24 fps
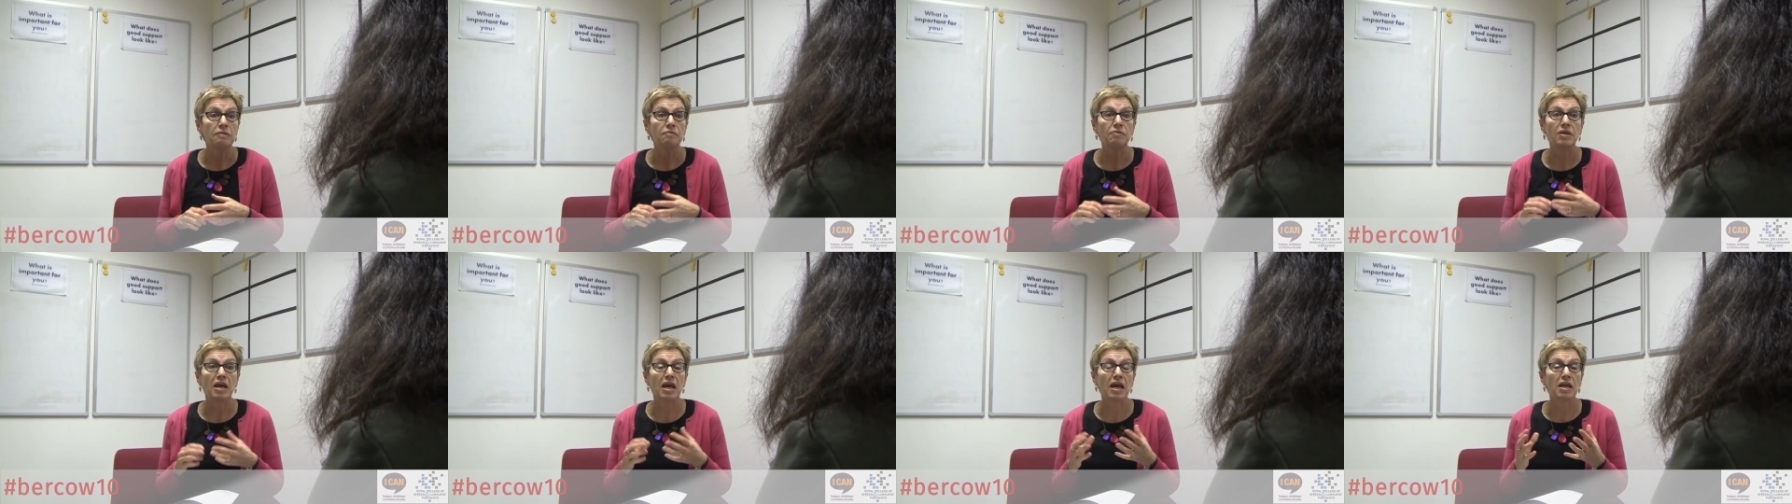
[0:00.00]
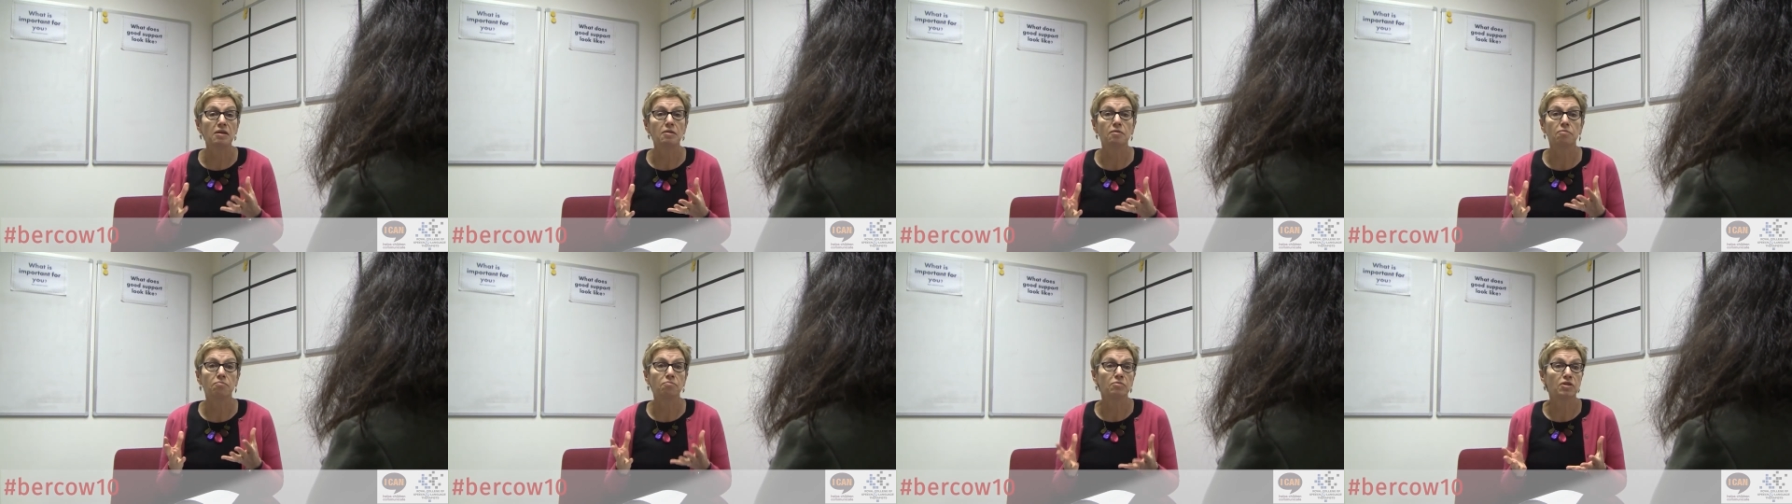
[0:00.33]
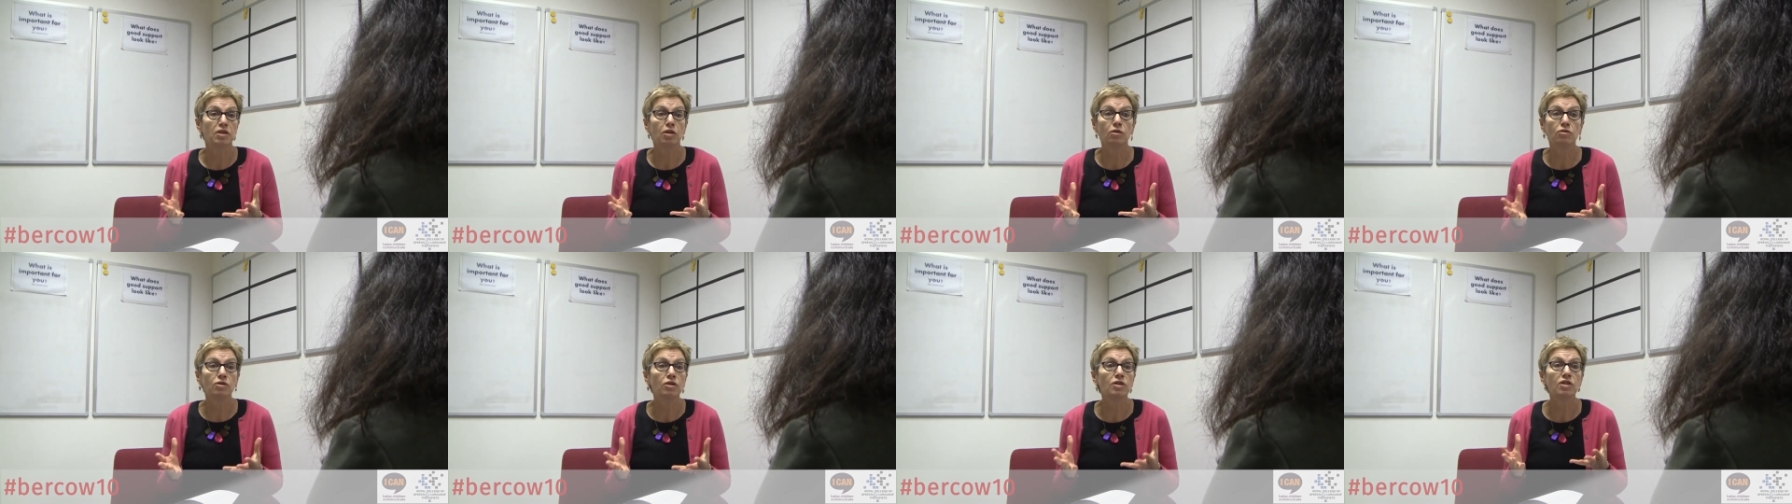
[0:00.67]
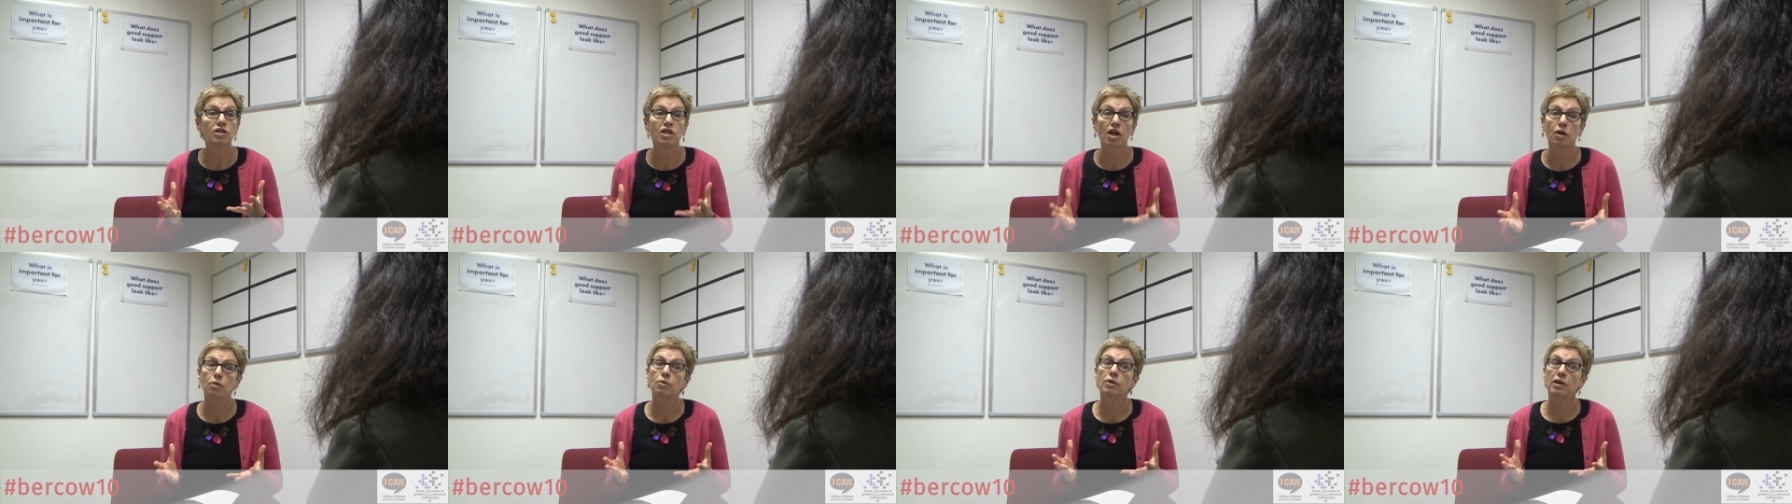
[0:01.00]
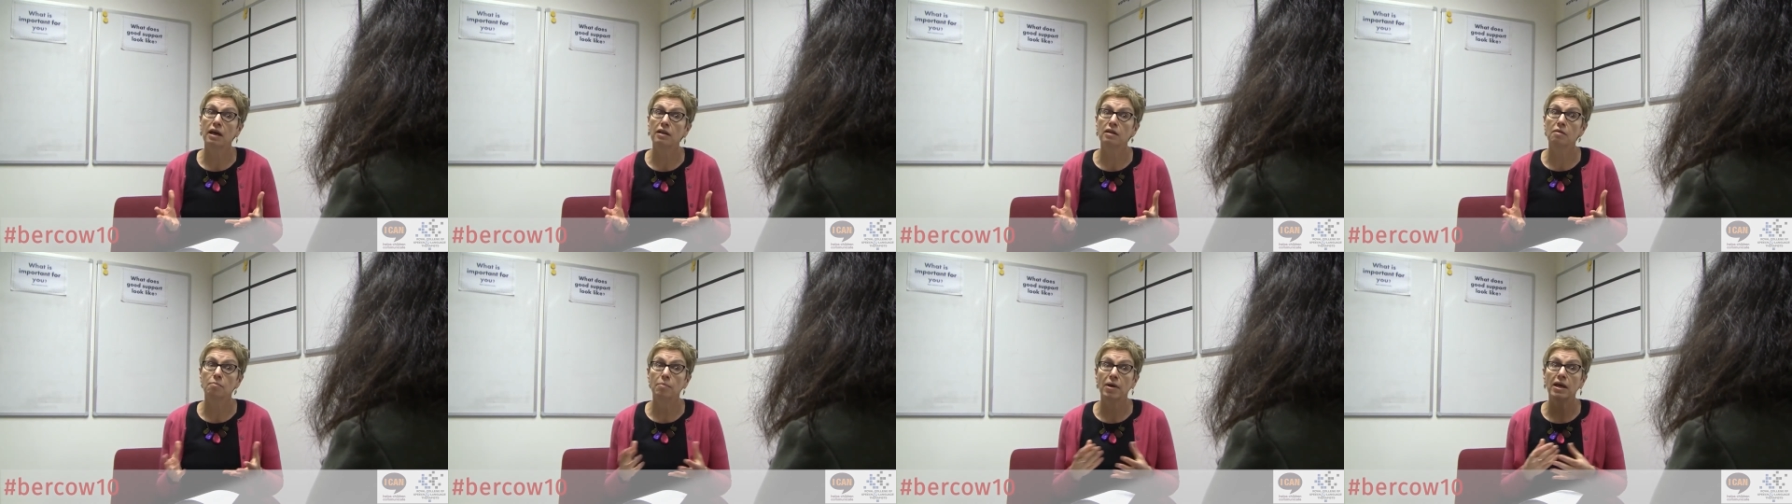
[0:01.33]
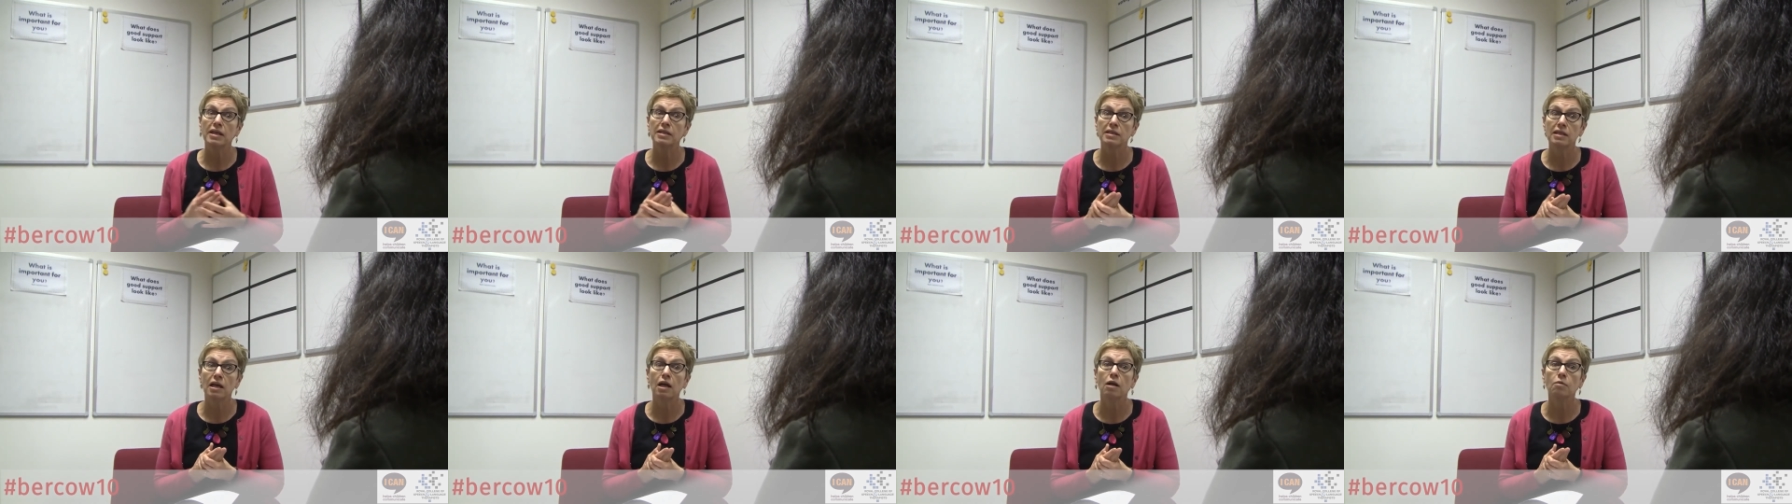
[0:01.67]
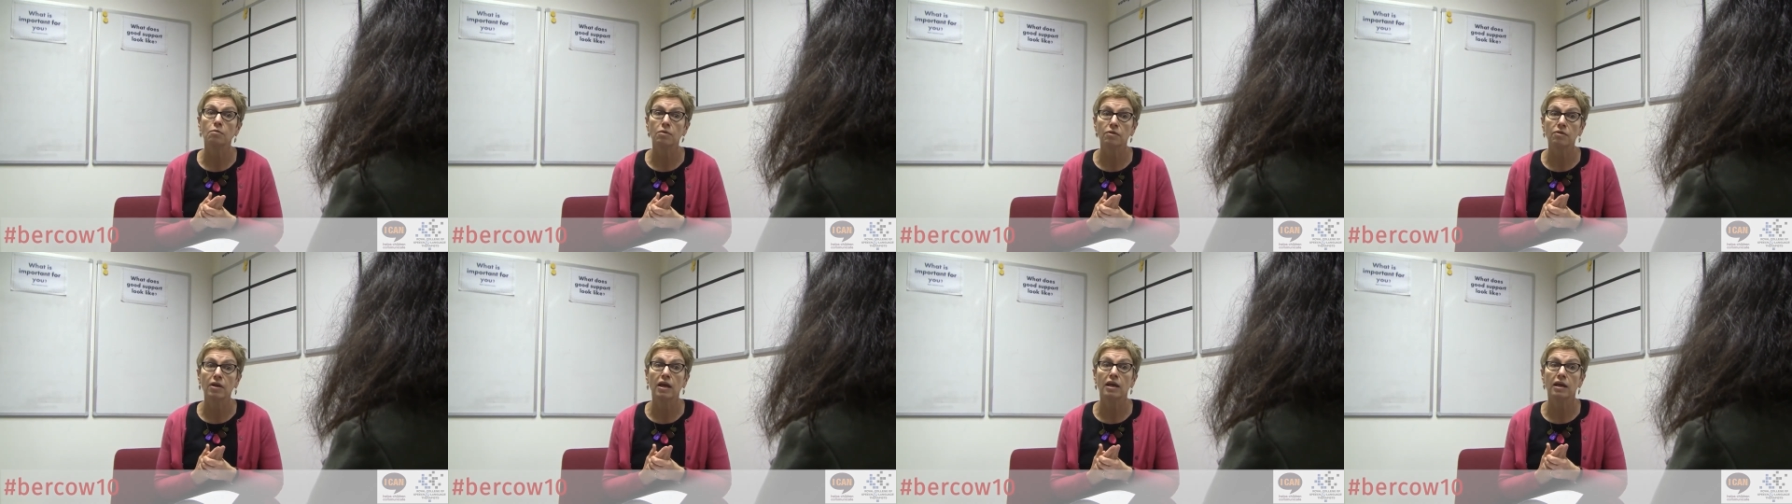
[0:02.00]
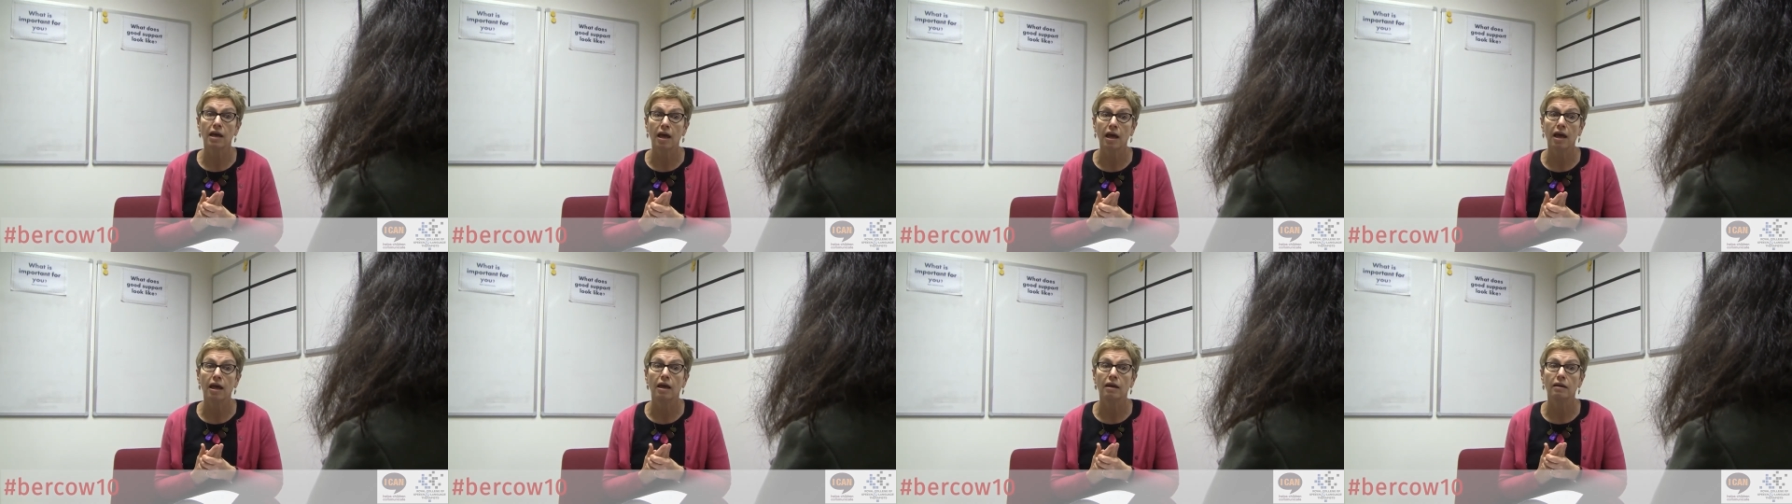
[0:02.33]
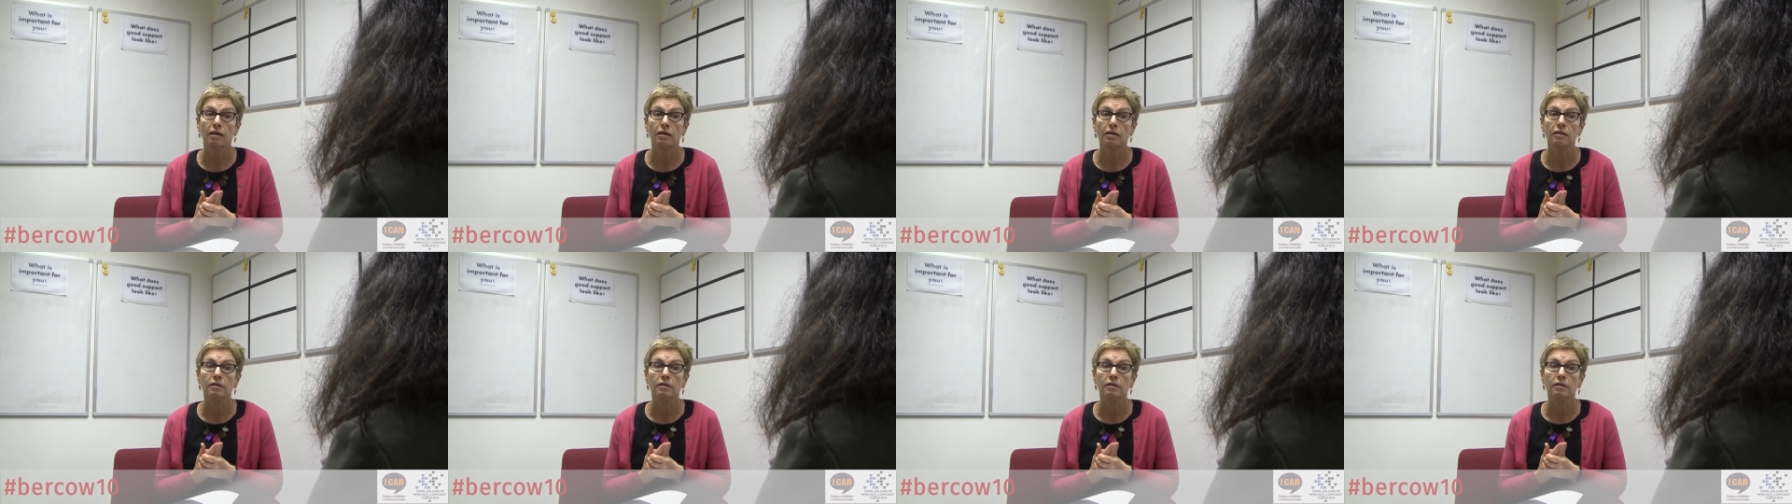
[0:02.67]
then children don't get the best help they can.